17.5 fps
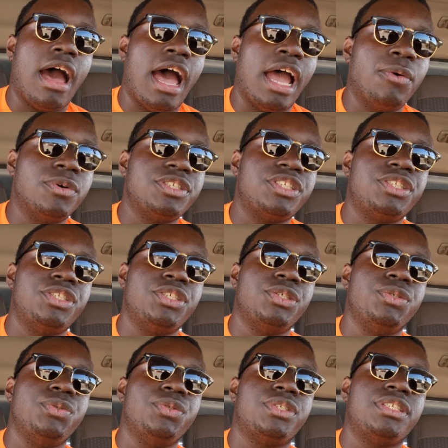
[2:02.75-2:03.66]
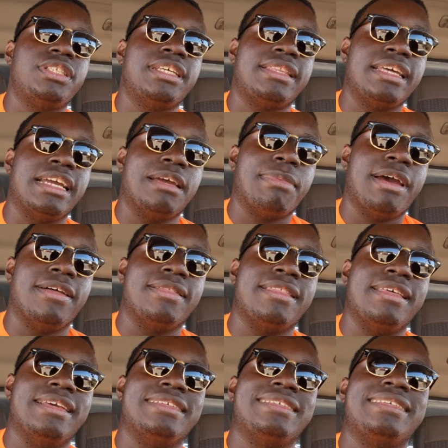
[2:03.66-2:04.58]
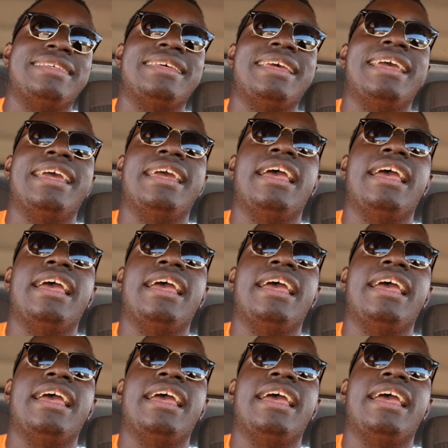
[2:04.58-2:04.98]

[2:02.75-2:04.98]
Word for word: I want you to think about this.